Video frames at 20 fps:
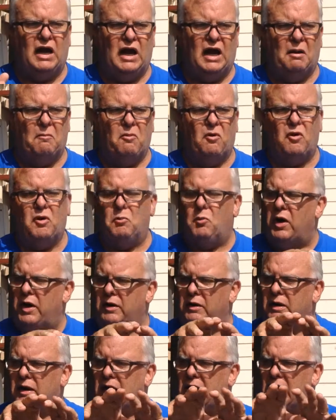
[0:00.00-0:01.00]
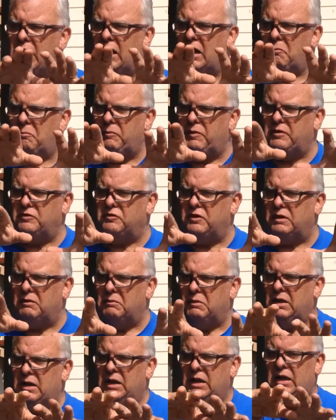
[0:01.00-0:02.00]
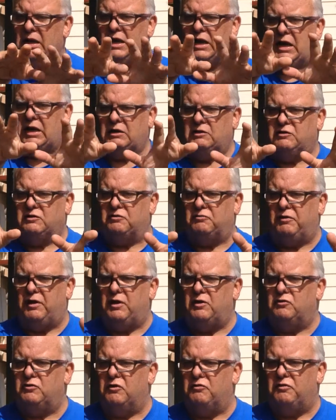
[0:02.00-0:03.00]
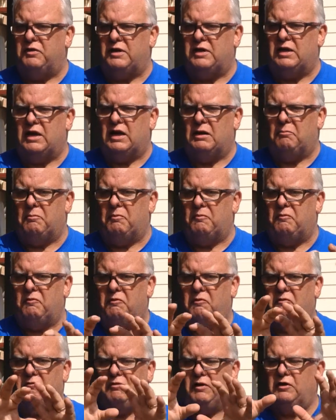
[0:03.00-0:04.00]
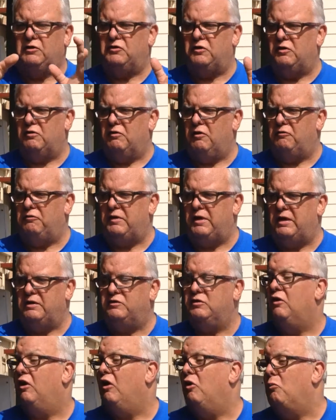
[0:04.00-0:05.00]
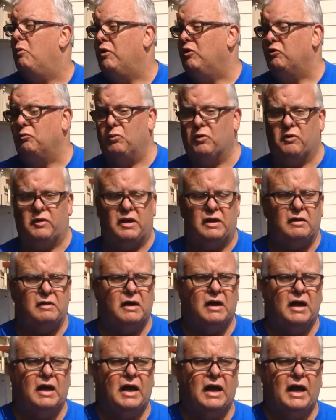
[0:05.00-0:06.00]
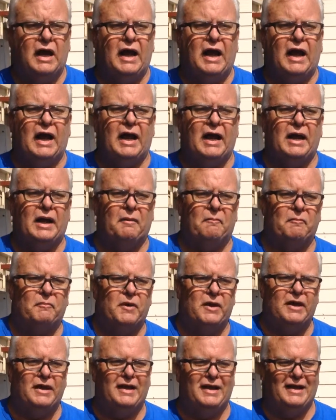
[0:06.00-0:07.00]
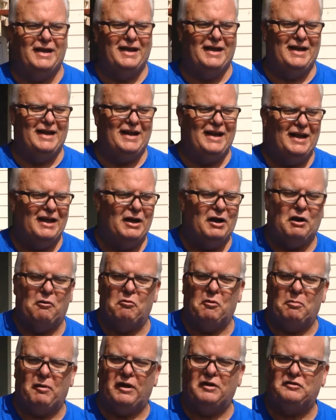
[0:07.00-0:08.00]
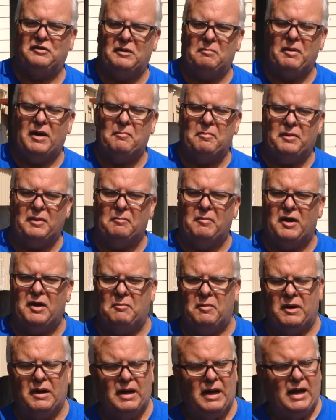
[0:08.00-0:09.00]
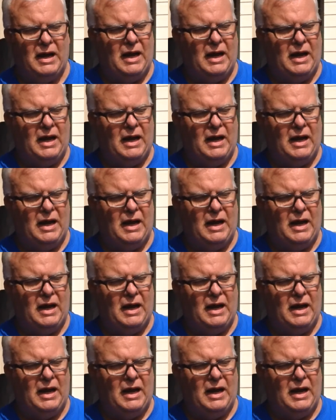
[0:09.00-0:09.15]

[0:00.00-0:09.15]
Mine one, it just flows off off the edge. Oh, when it's working. I'm replacing the pump at the moment.